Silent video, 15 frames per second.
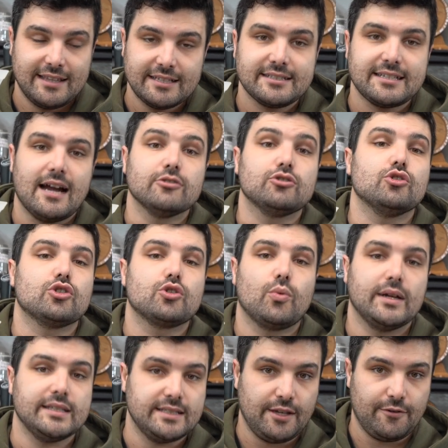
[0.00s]
this down to
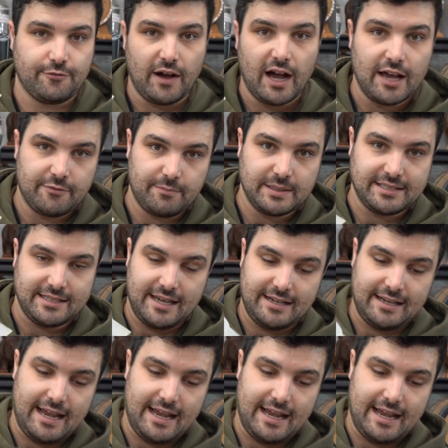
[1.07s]
25%